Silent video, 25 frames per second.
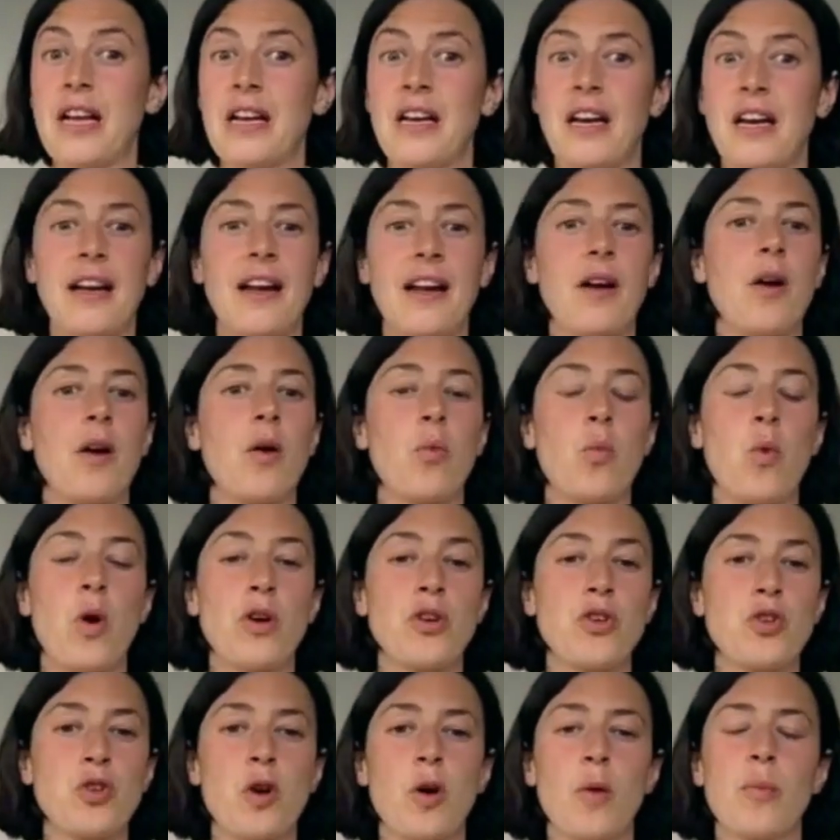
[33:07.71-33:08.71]
Like
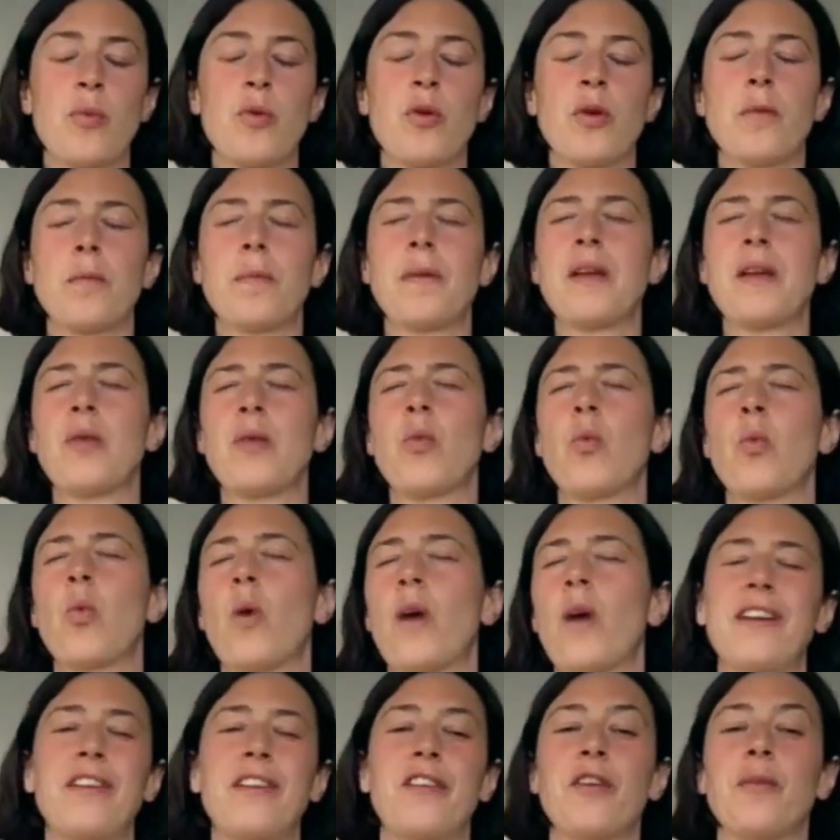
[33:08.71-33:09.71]
one drop would be
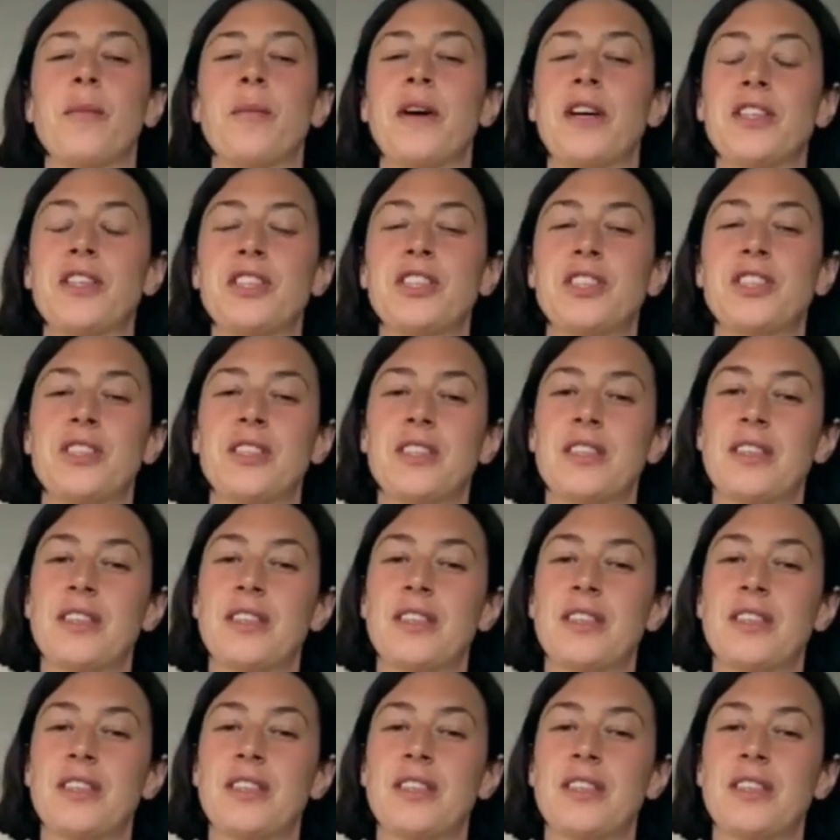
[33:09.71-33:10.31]
way too much.